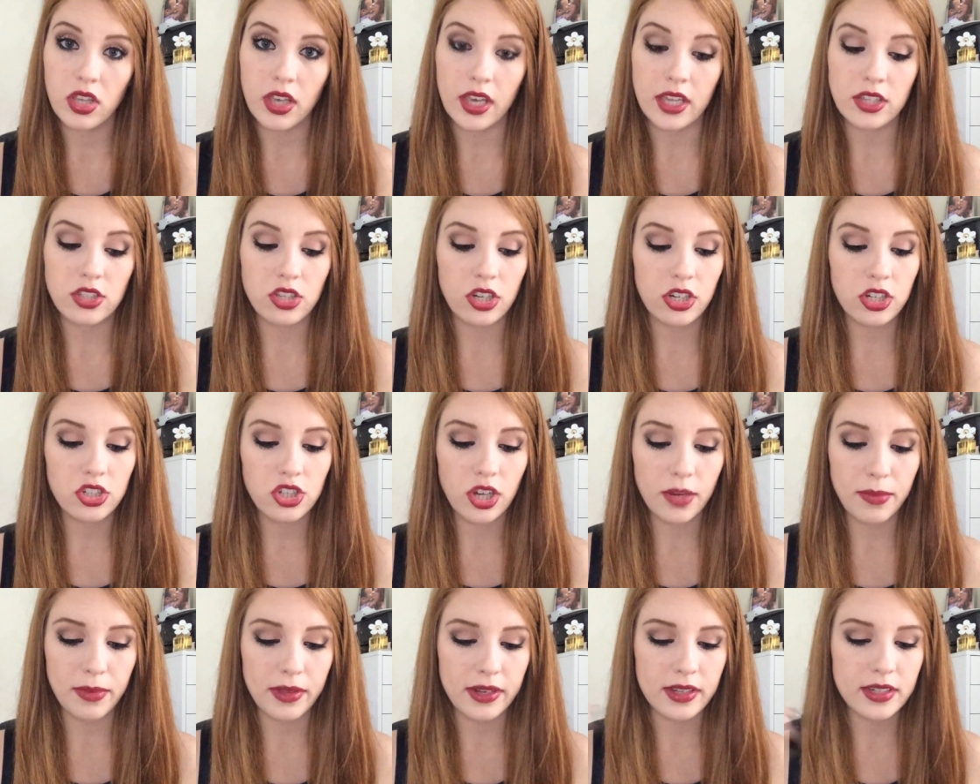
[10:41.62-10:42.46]
it's already
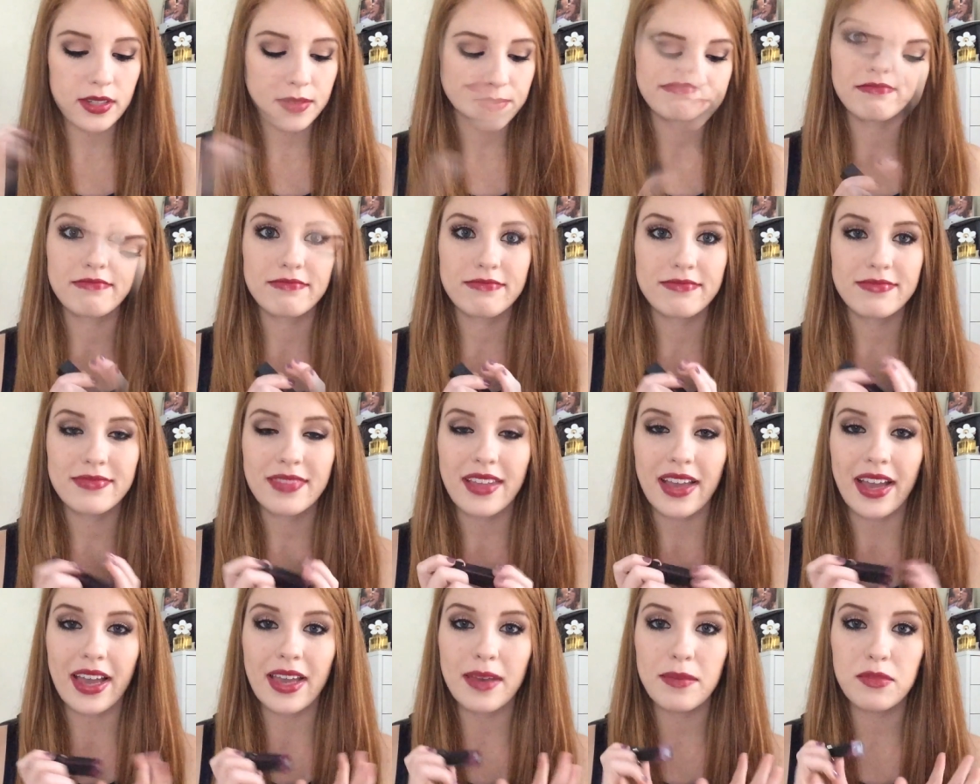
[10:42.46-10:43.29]
sharpened.
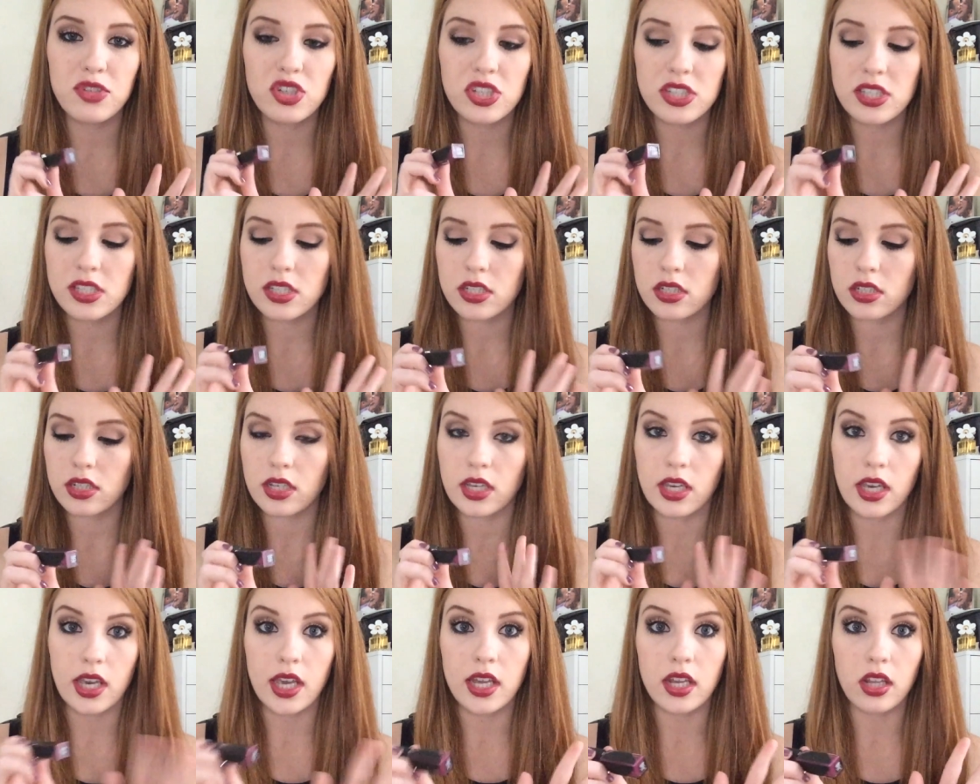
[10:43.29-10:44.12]
I am just
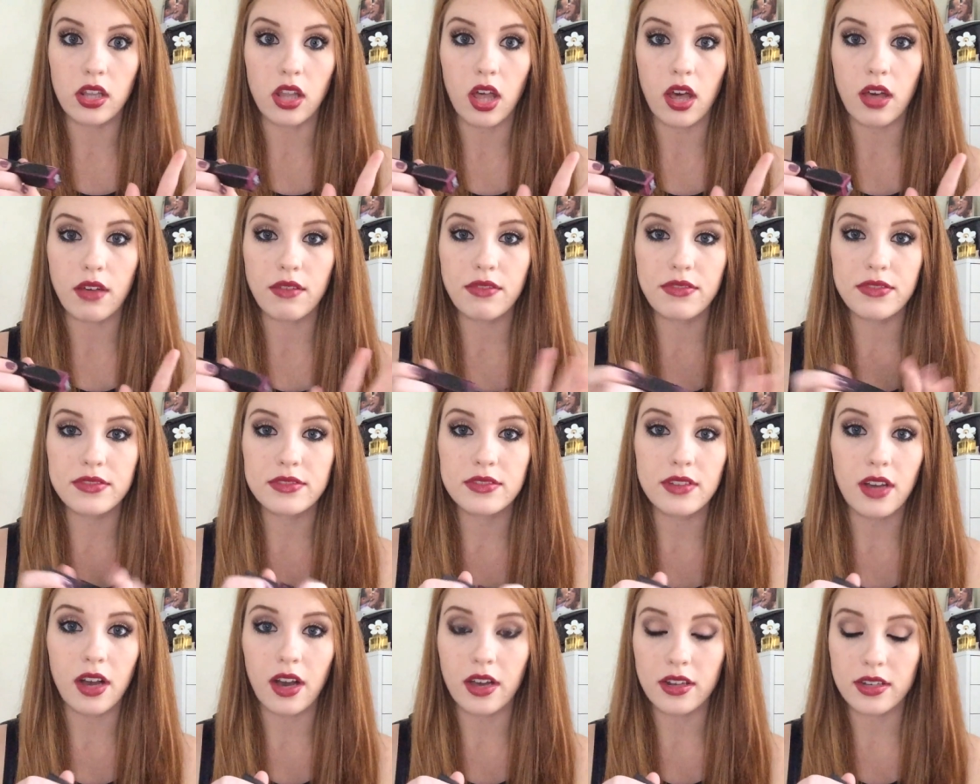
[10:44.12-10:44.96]
in love,
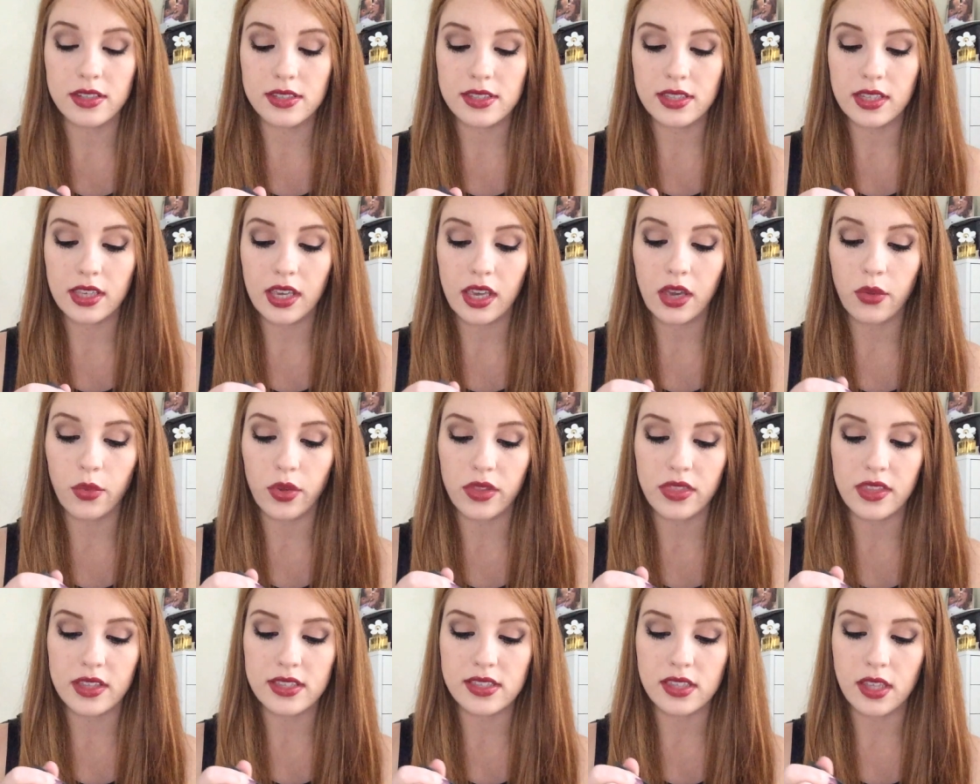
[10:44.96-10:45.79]
honestly,
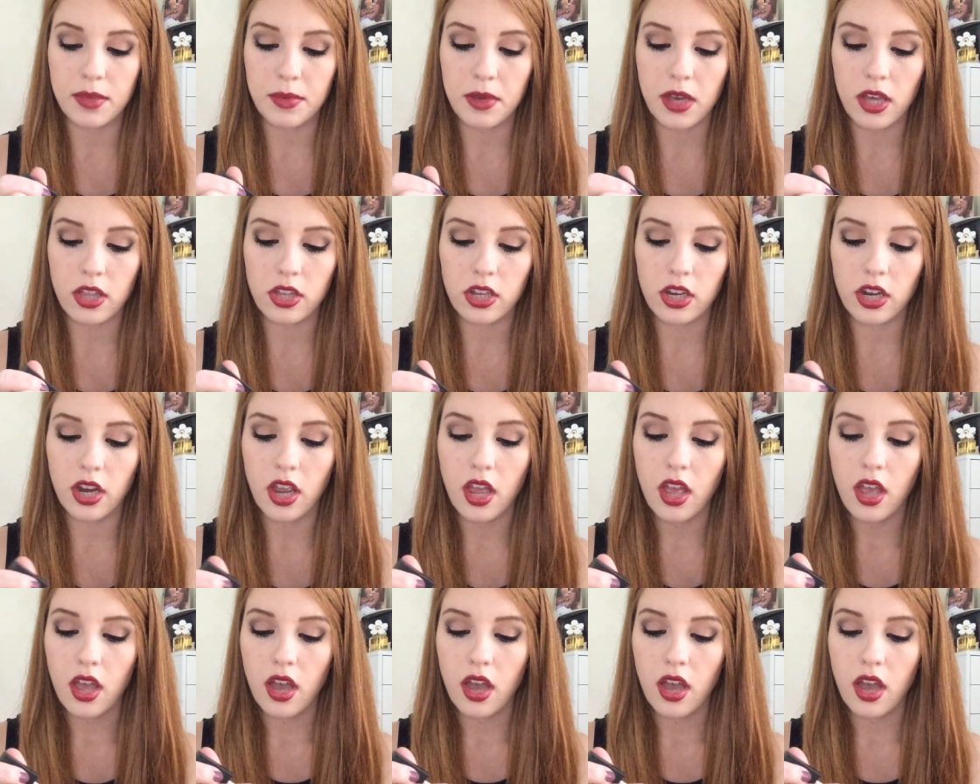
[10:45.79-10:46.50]
with this lip color.